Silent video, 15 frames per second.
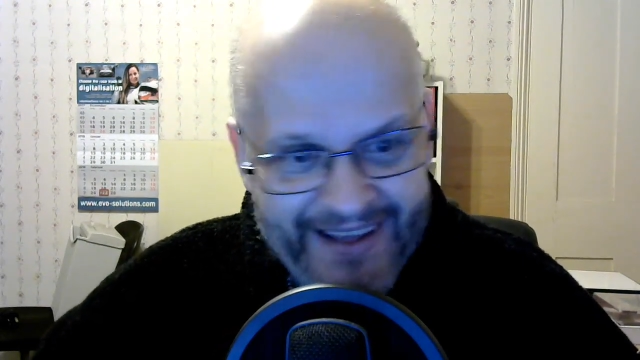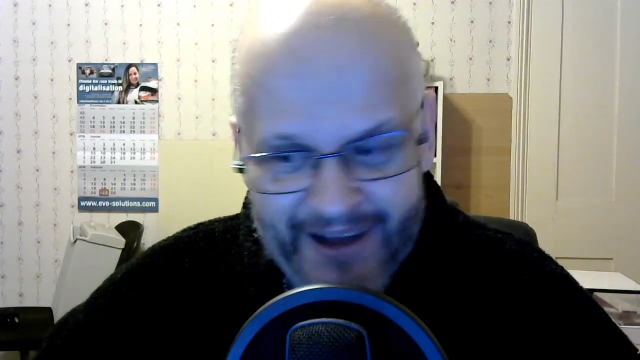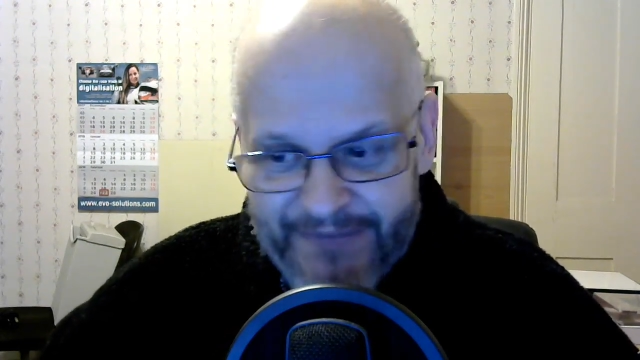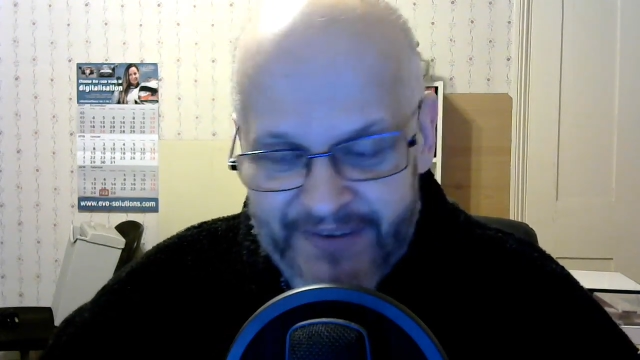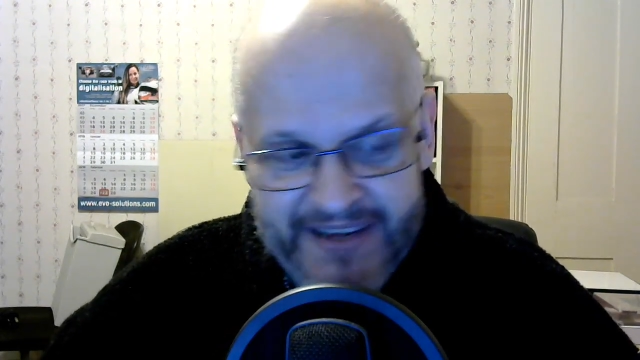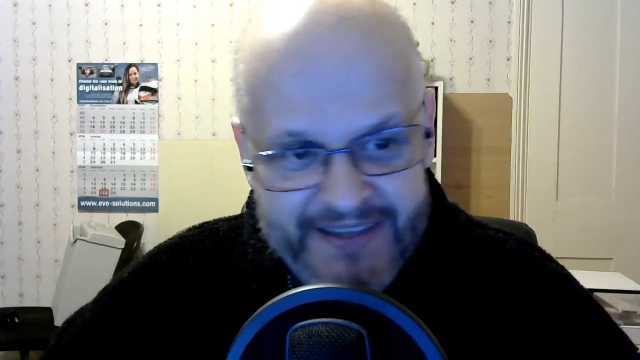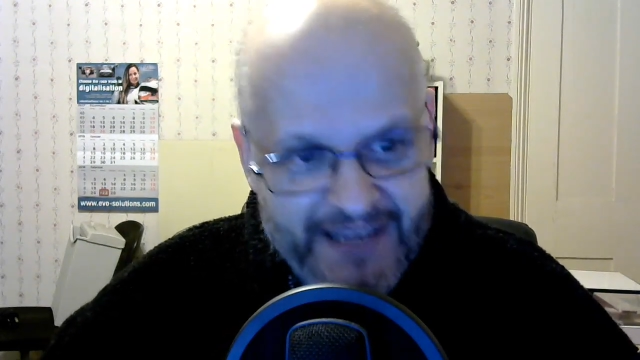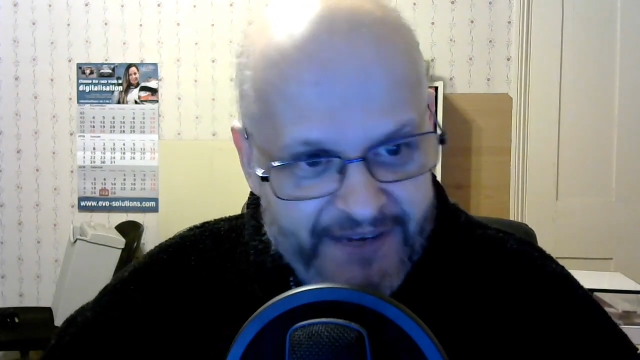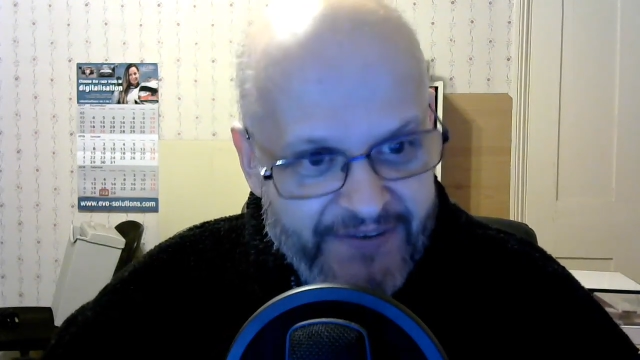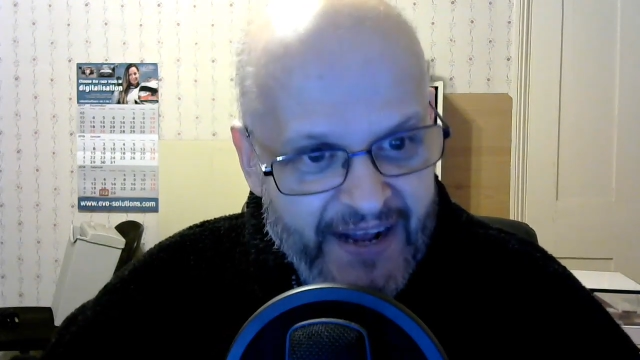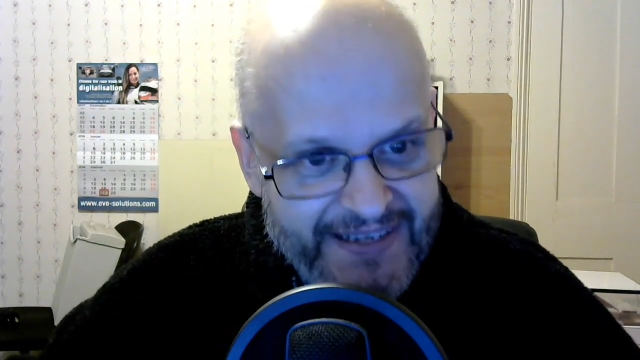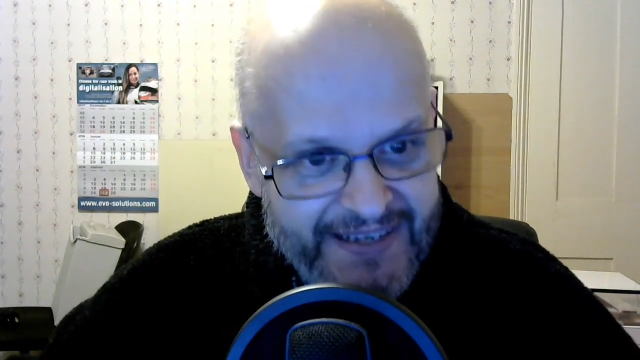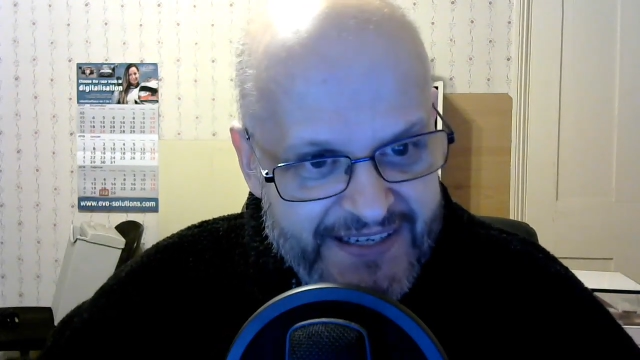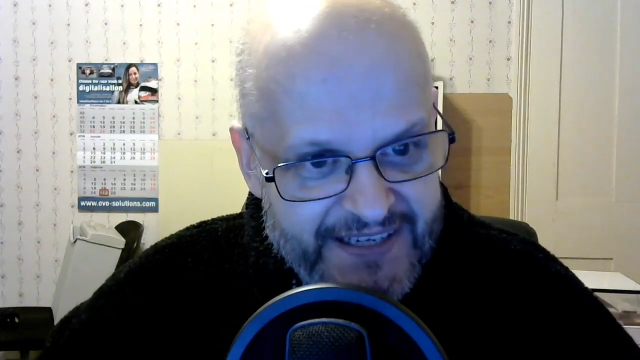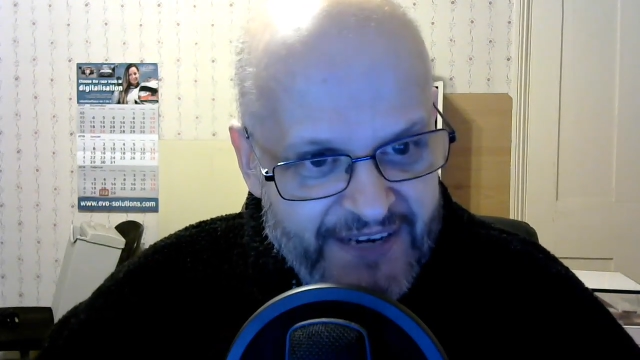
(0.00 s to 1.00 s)
I think they've
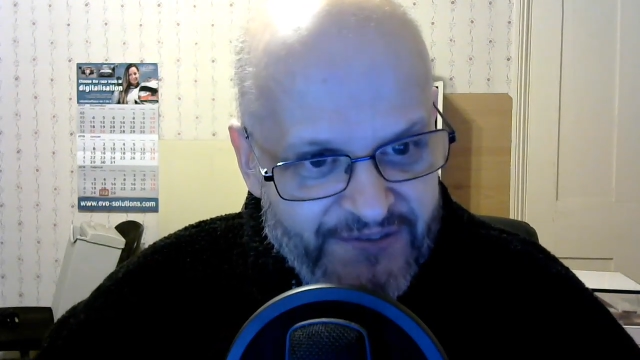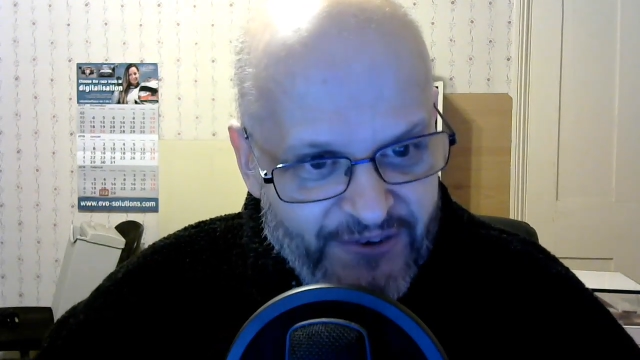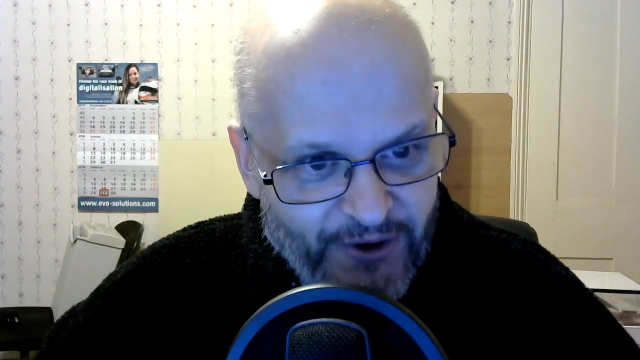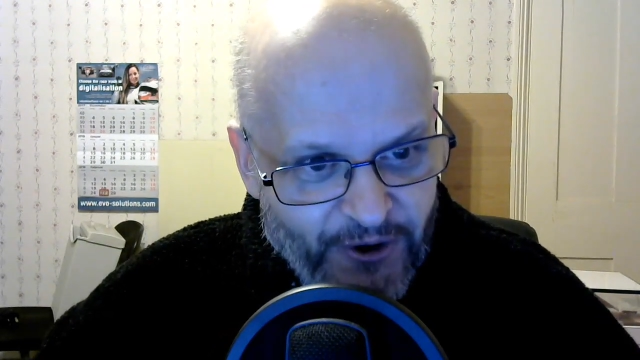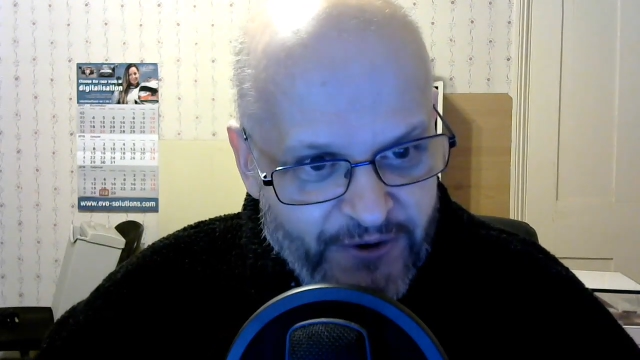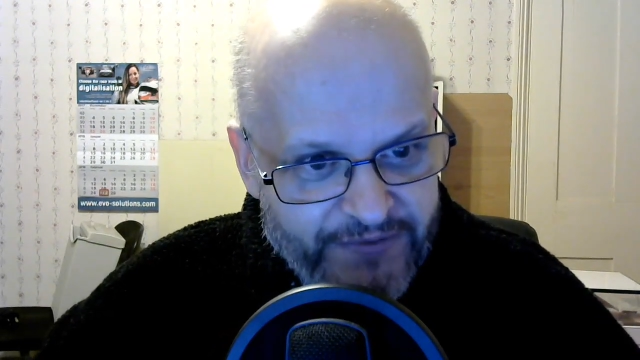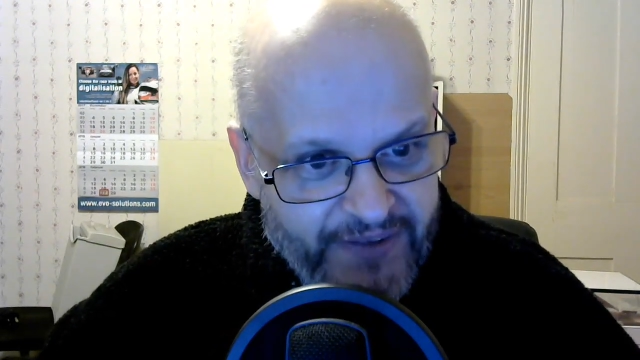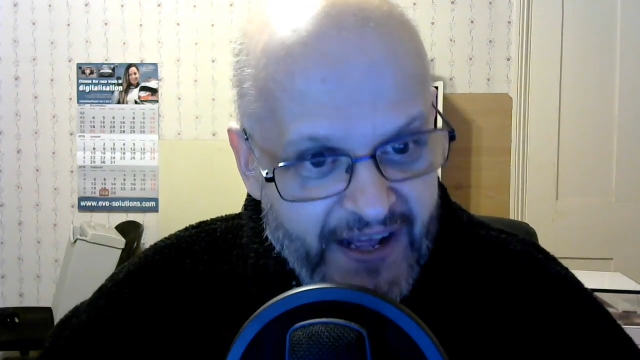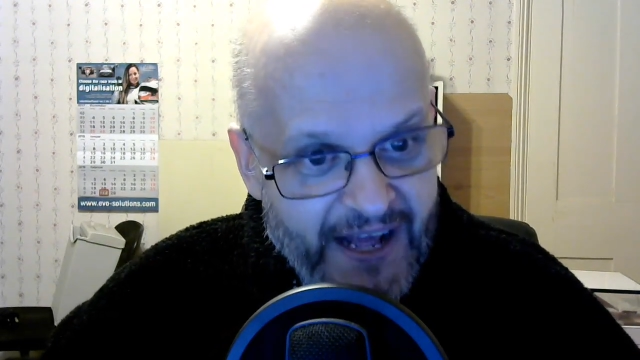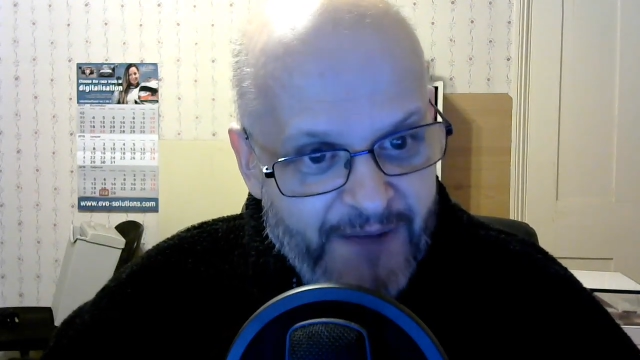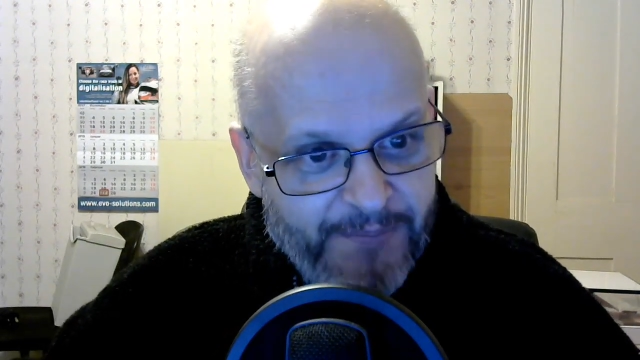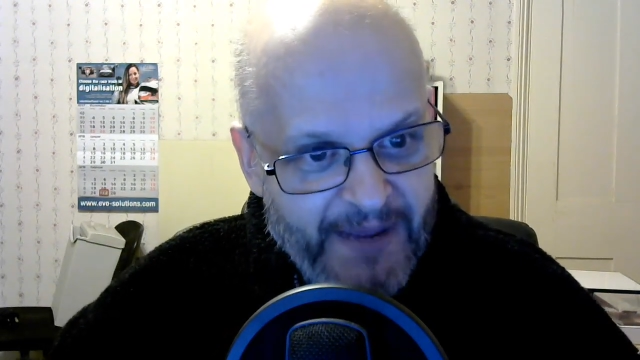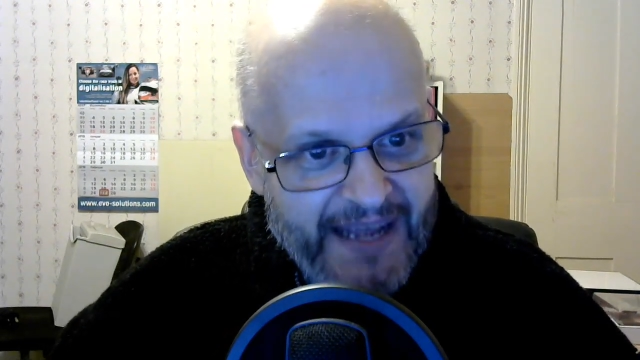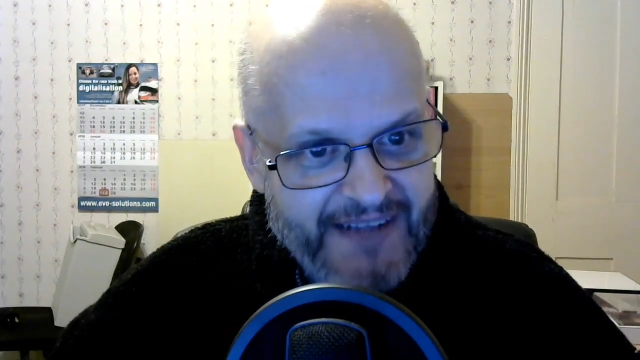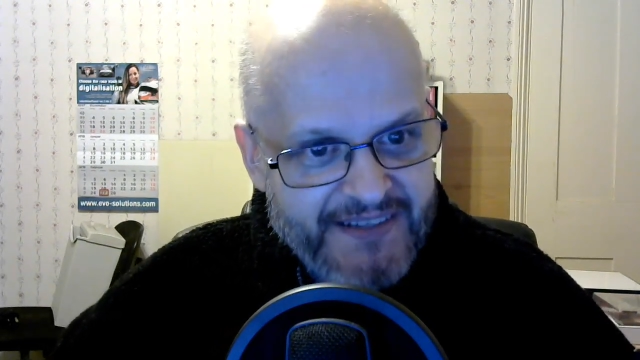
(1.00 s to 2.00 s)
had each other off
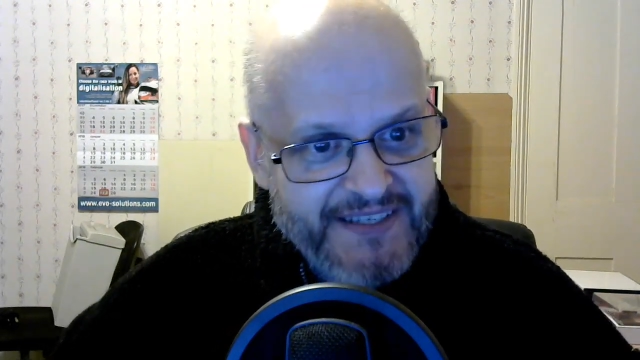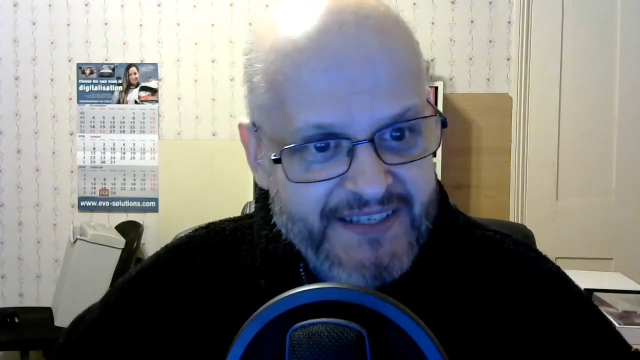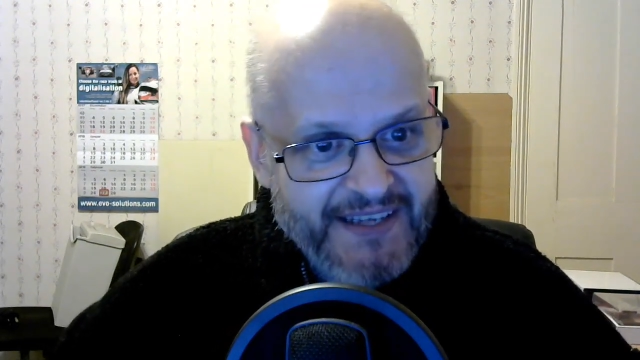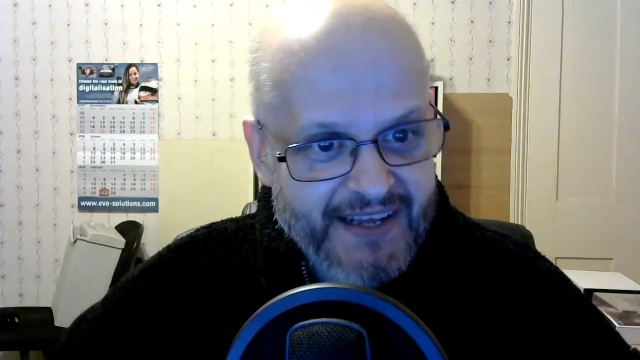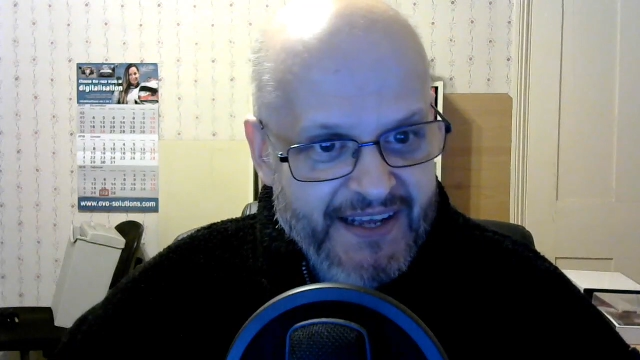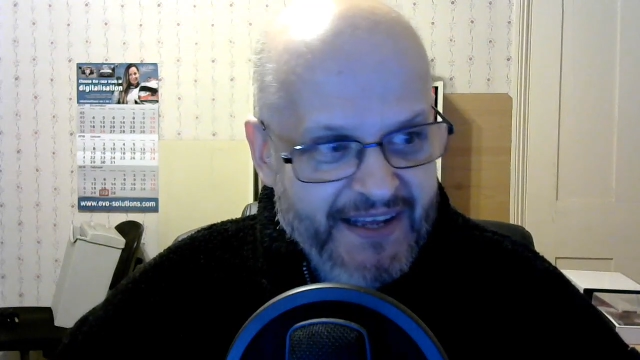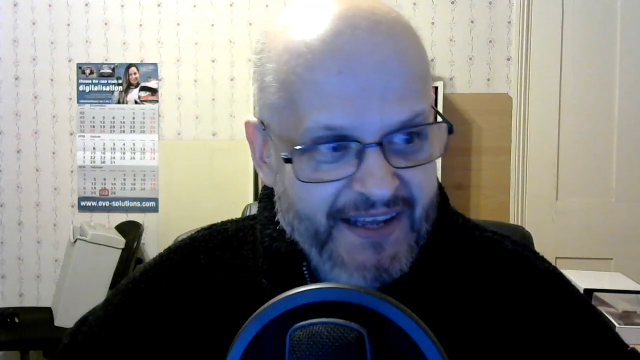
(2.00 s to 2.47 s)
about